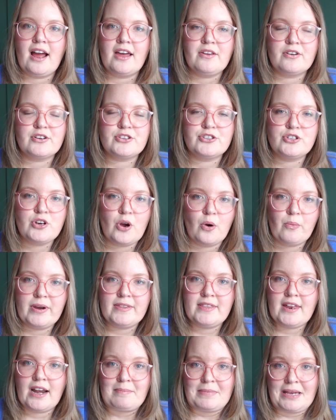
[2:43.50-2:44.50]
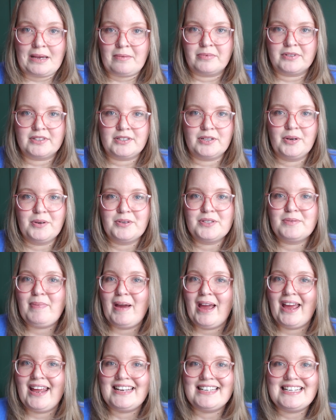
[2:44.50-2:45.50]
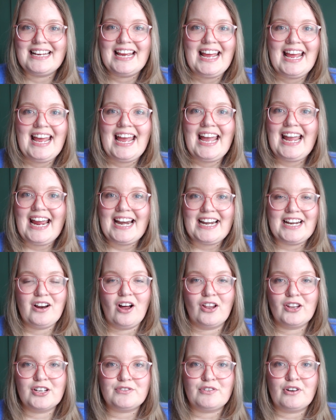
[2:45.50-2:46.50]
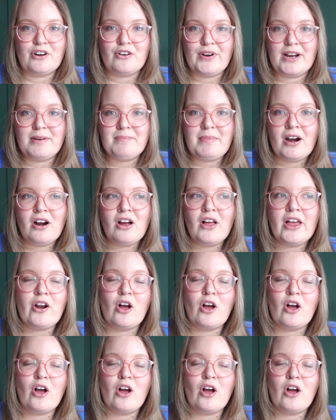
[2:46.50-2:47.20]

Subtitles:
there's no way that I'd be able to spend $80 for a rain barrel.